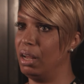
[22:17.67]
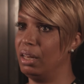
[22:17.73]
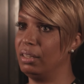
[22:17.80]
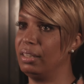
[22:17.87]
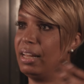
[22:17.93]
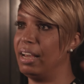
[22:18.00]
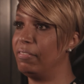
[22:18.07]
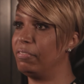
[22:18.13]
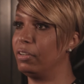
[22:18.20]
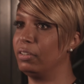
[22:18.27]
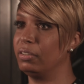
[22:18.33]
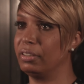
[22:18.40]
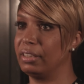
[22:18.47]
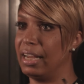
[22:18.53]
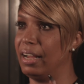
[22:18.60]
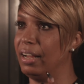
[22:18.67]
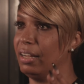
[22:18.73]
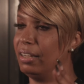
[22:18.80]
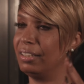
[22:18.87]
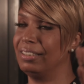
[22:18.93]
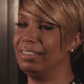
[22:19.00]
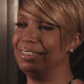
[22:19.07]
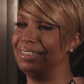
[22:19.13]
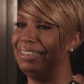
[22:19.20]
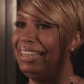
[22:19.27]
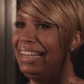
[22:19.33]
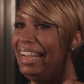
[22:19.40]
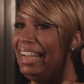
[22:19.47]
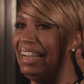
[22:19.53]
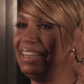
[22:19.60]
a level that
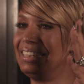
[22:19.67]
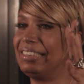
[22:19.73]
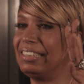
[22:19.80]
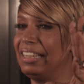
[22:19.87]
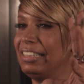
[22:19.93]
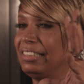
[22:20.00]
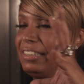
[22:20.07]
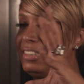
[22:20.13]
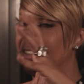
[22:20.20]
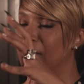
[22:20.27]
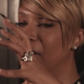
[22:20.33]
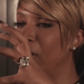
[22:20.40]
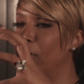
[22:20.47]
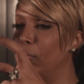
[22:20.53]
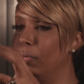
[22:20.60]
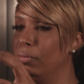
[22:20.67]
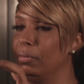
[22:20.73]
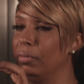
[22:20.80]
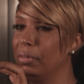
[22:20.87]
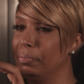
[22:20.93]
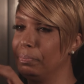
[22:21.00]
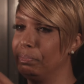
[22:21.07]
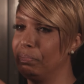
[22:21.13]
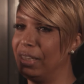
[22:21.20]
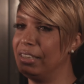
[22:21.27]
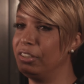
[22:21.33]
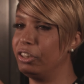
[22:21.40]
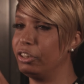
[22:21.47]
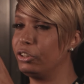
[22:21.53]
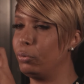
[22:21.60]
it's so
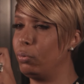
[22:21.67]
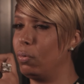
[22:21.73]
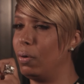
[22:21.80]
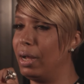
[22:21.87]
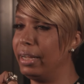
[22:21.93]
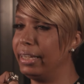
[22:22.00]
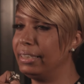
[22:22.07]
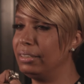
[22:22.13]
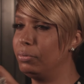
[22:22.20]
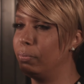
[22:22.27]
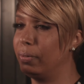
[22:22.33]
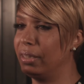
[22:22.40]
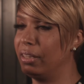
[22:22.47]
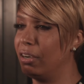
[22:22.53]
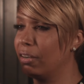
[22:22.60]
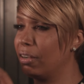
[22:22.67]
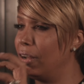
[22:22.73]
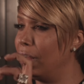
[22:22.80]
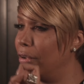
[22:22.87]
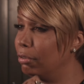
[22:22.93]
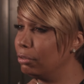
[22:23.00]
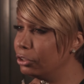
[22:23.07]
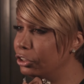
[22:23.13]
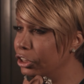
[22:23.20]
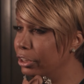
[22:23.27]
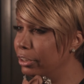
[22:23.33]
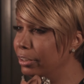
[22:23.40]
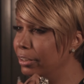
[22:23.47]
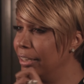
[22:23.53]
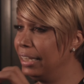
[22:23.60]
intertwined with our
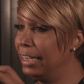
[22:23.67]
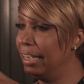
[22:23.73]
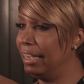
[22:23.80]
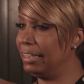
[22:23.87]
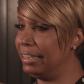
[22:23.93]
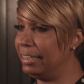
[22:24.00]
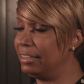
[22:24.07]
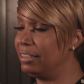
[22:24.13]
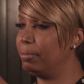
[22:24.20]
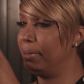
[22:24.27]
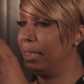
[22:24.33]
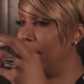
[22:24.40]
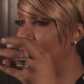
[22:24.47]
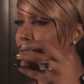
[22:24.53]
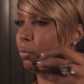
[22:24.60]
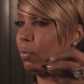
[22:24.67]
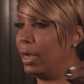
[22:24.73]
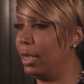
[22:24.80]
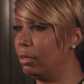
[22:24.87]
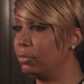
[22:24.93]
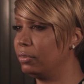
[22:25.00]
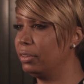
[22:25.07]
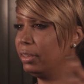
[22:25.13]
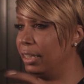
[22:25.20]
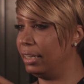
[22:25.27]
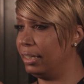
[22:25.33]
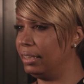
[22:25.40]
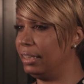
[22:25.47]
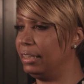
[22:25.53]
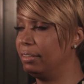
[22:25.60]
culture. It needs to be unwound
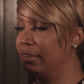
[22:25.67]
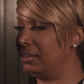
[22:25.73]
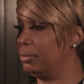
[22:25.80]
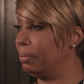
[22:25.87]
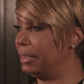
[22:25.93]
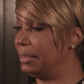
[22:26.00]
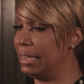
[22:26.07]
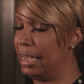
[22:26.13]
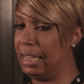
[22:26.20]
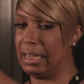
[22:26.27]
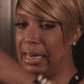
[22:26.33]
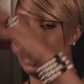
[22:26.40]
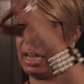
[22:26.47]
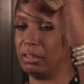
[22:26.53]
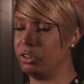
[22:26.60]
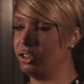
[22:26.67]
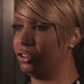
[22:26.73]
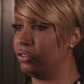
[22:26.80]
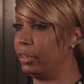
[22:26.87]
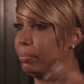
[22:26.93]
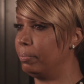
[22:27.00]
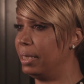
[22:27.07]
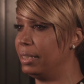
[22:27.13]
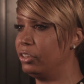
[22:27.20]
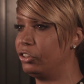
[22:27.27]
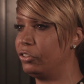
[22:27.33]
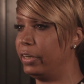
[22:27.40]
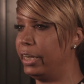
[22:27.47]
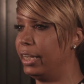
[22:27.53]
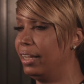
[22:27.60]
and it needs to be taken out string by
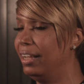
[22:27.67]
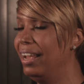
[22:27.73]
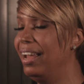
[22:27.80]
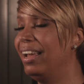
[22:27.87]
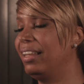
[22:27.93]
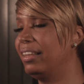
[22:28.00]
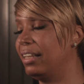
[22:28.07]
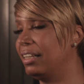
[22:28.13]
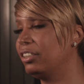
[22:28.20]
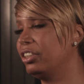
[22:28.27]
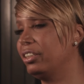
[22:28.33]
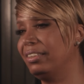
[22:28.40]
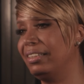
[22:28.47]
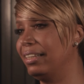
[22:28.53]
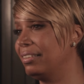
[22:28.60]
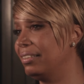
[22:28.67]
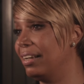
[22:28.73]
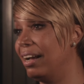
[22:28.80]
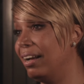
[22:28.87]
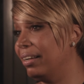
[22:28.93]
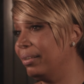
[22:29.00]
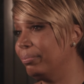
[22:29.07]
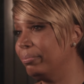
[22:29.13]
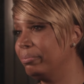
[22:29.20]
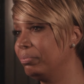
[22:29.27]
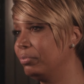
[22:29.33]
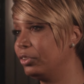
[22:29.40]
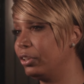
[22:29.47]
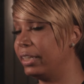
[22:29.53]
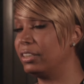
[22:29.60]
string. That just takes time.
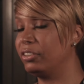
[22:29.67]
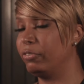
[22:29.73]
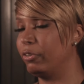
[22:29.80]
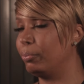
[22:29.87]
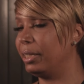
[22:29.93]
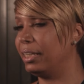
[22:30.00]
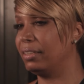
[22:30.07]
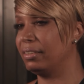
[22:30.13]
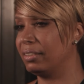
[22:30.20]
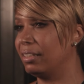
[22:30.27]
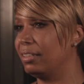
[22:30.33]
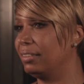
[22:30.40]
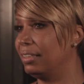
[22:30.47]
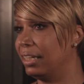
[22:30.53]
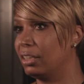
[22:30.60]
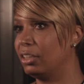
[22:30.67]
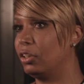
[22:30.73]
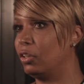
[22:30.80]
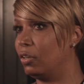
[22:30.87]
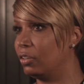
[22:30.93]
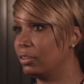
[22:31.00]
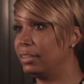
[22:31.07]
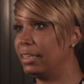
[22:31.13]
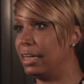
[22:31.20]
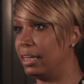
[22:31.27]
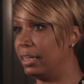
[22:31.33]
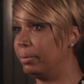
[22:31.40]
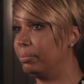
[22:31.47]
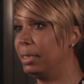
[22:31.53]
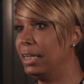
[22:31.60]
Transphobia is going to take a long
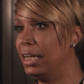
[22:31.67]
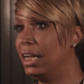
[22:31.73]
time.